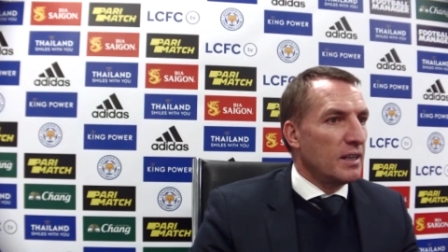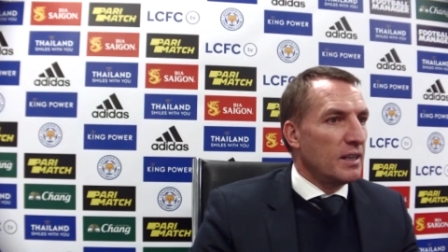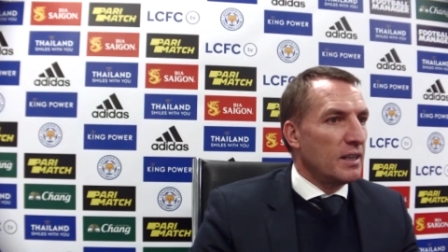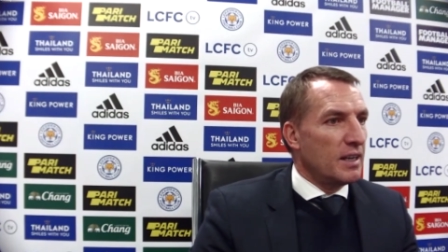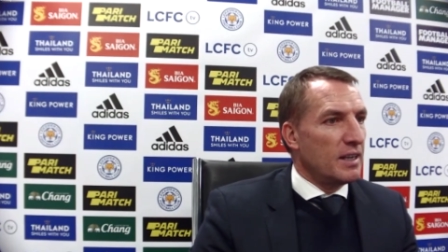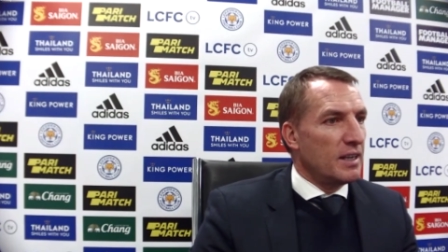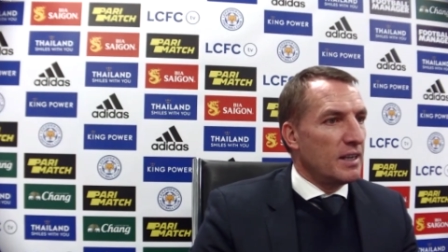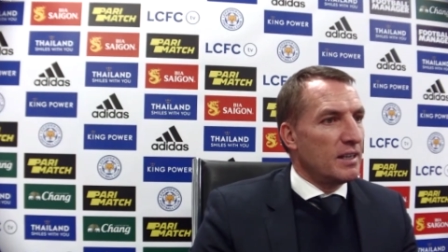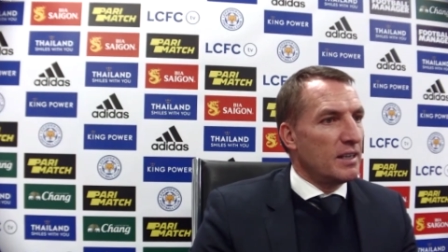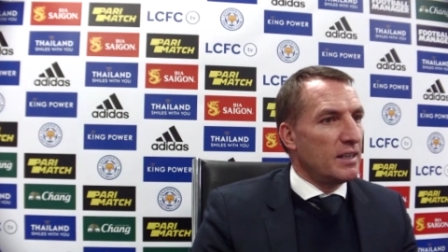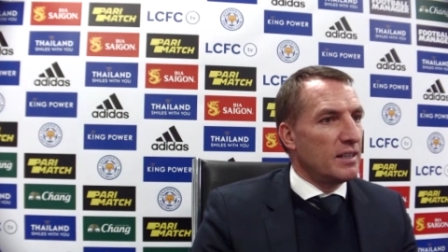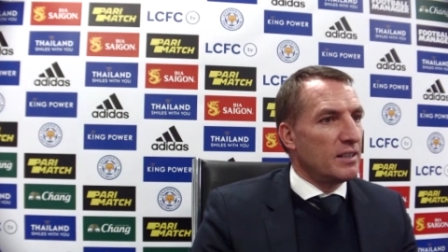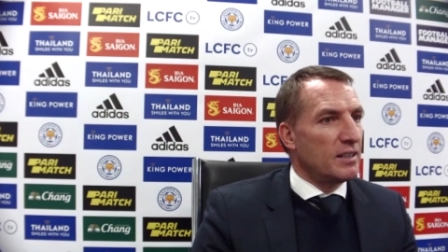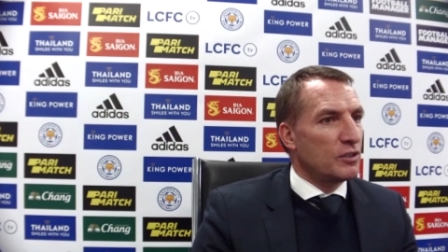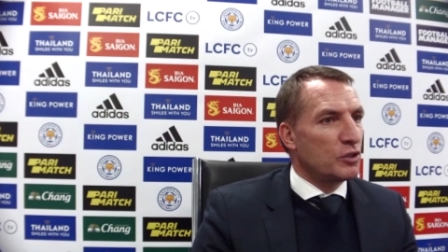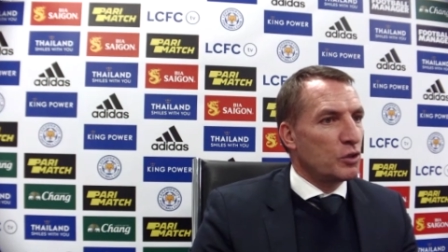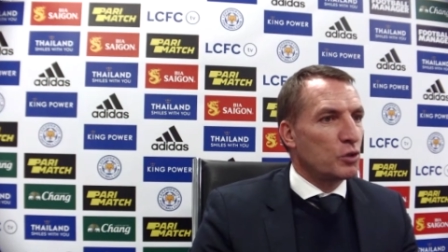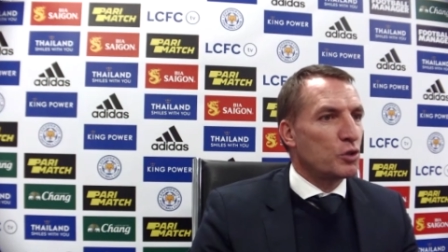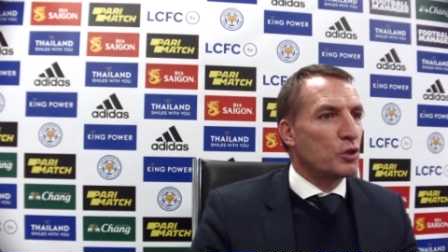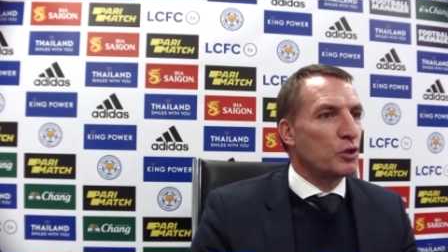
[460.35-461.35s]
uh,
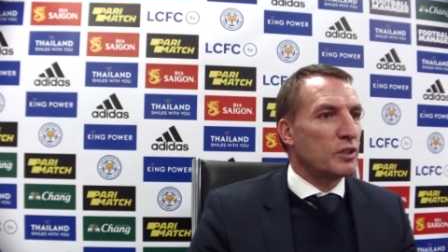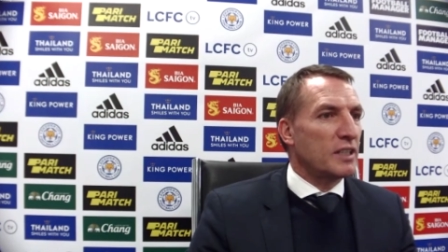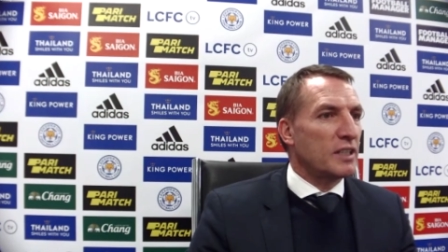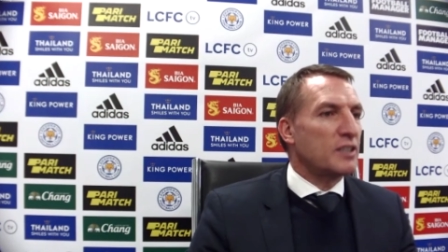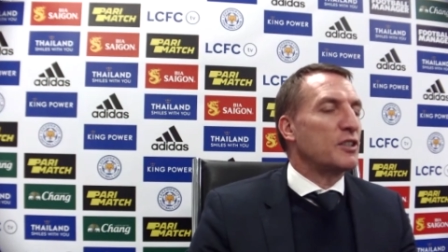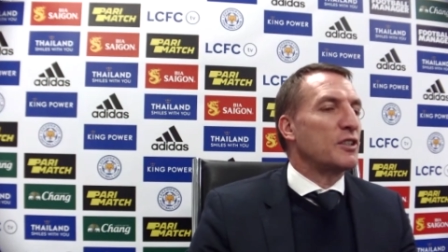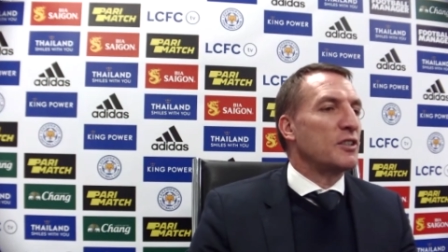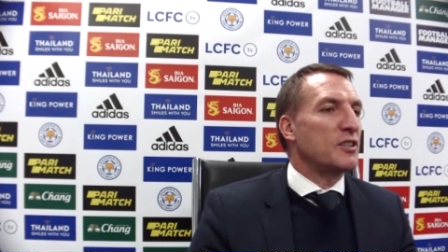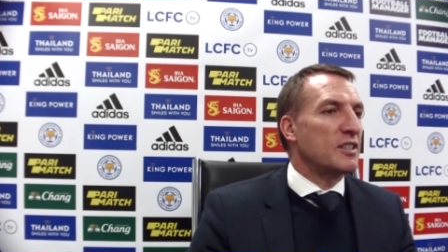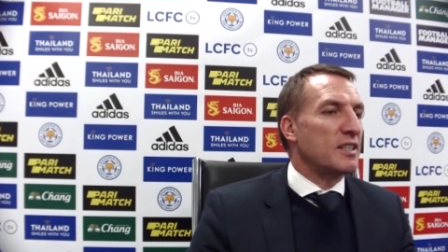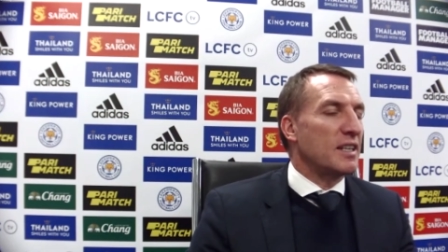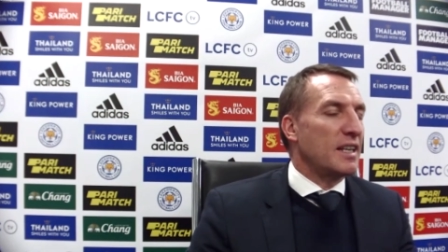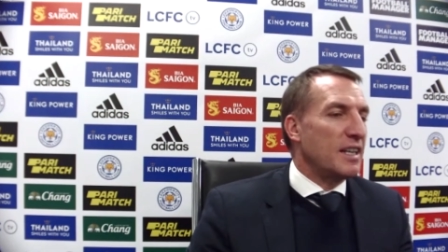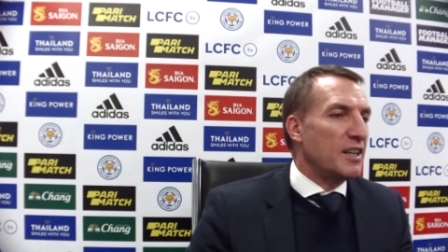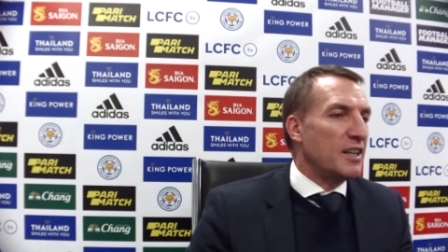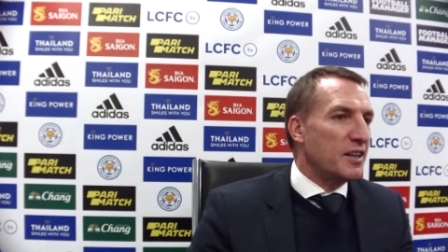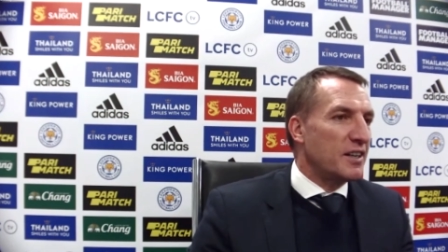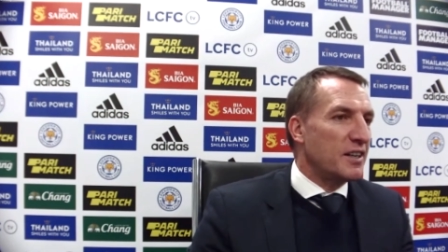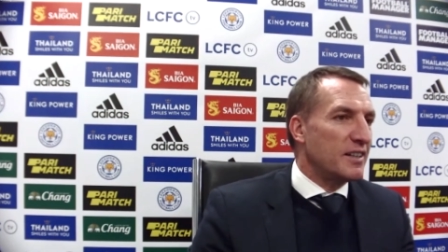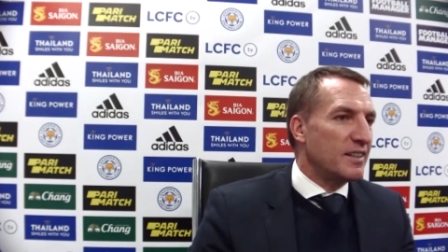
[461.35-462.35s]
social distance in
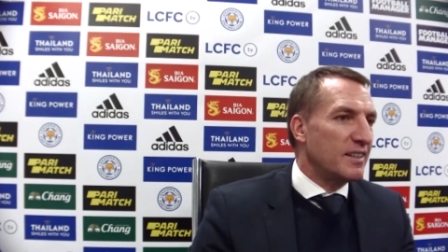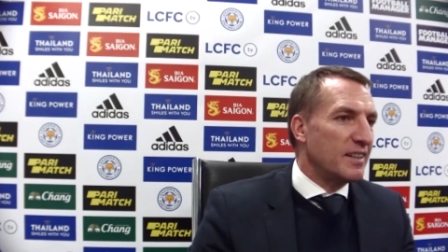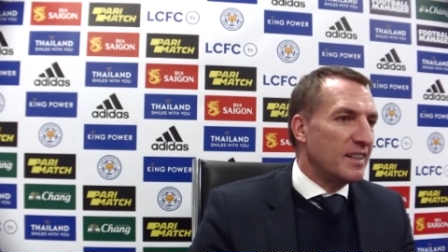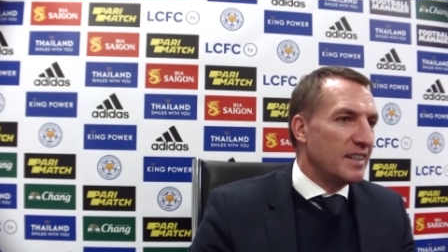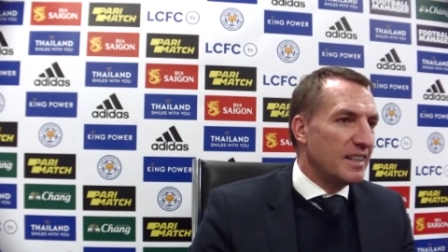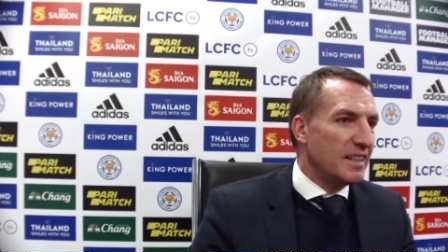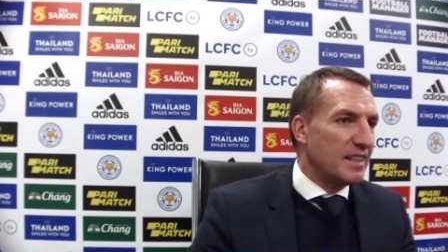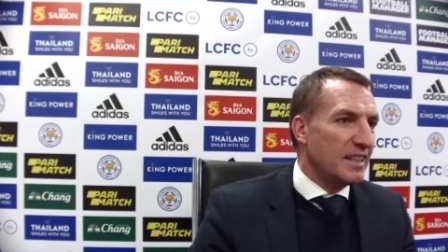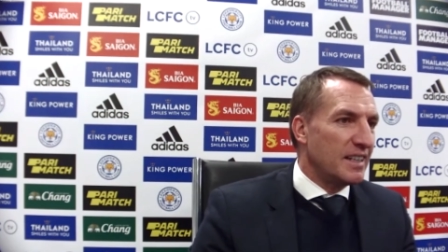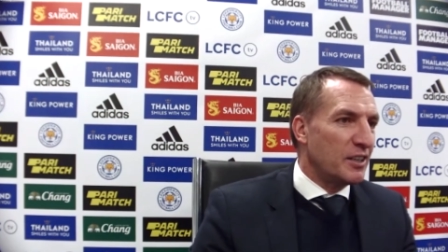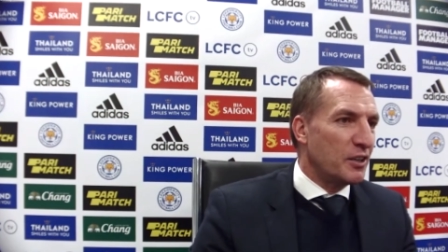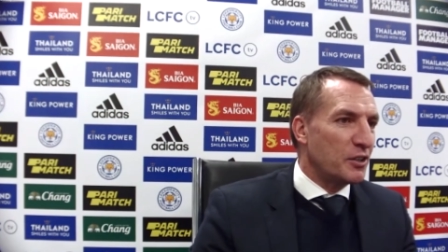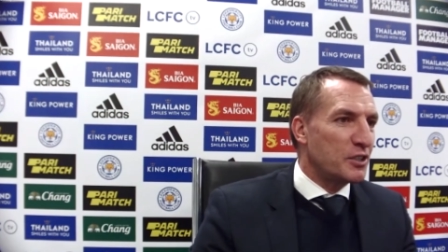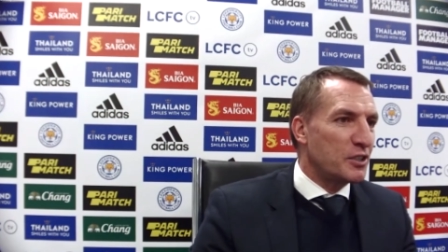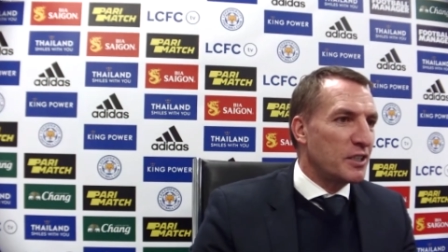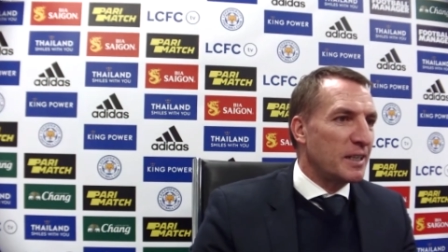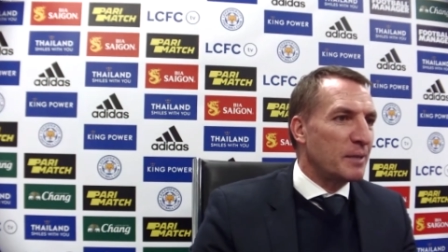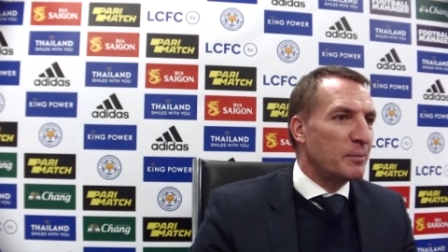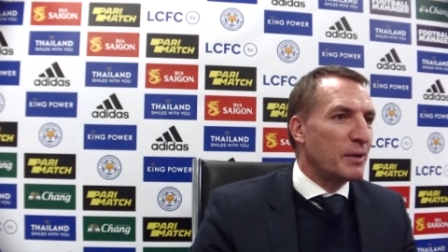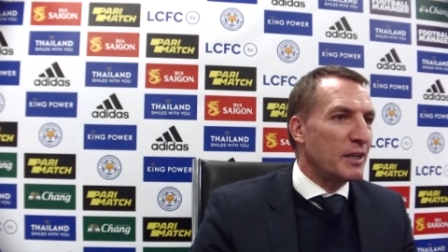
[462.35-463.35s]
our uh, in our
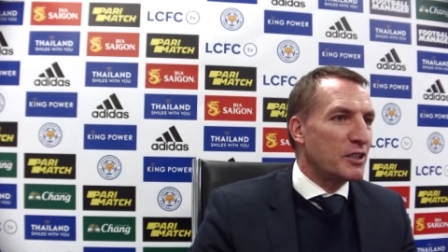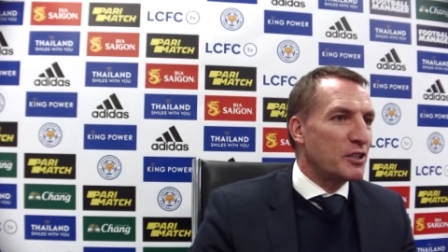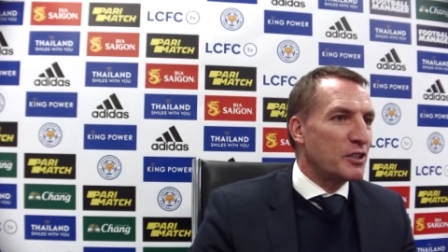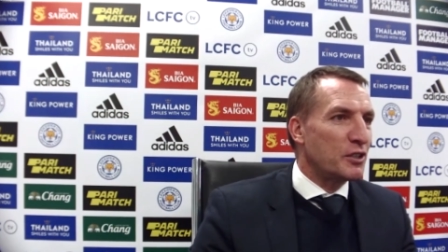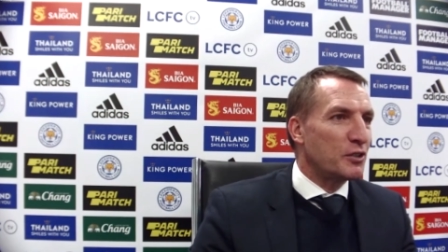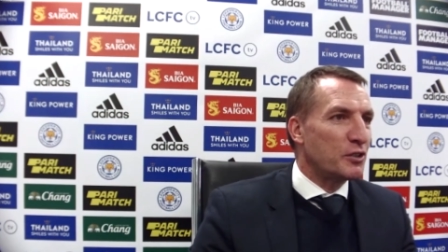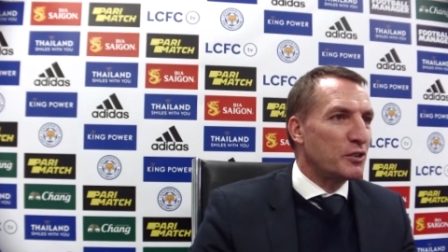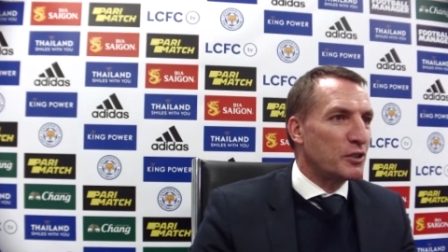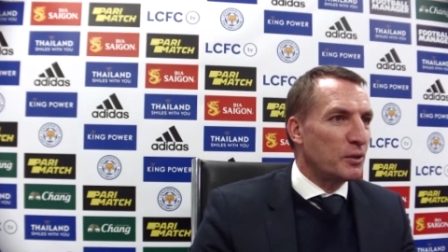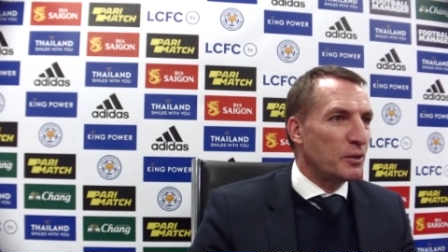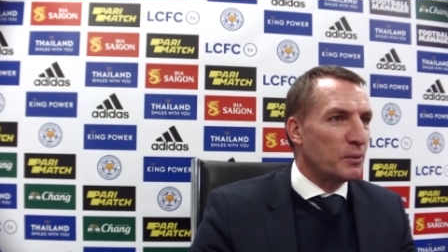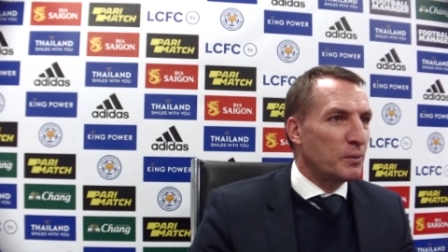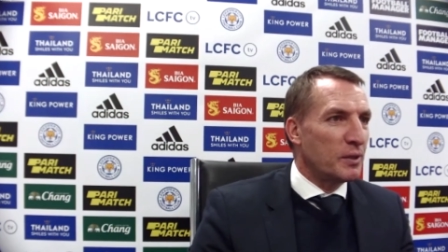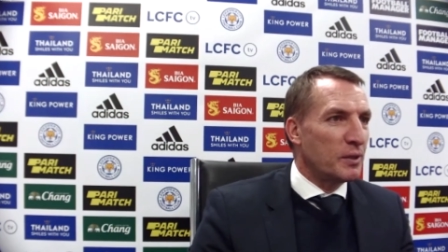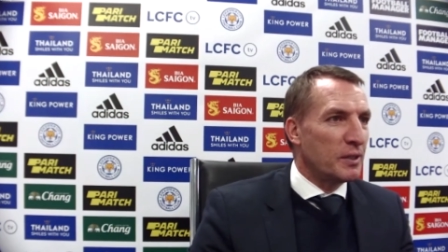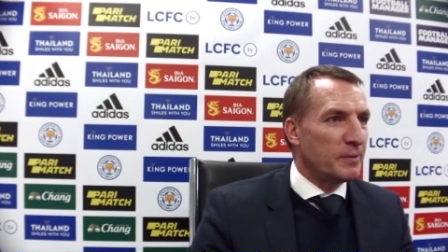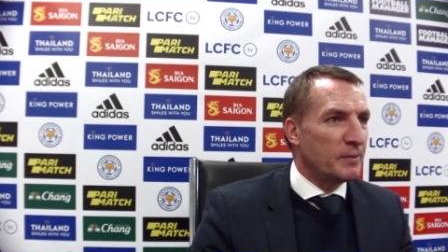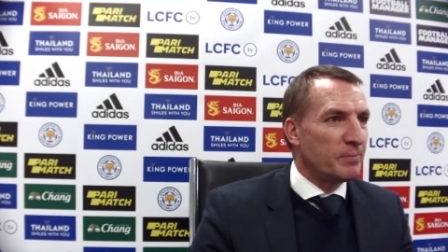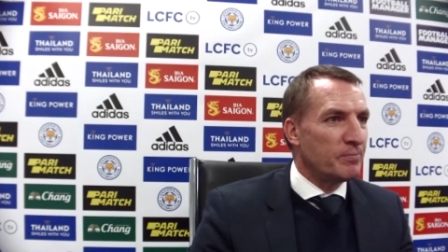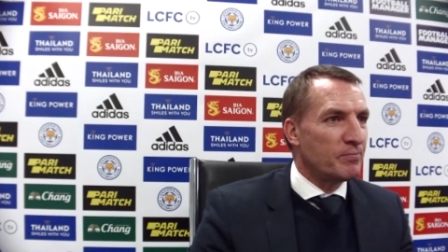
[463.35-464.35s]
celebration? So, uh,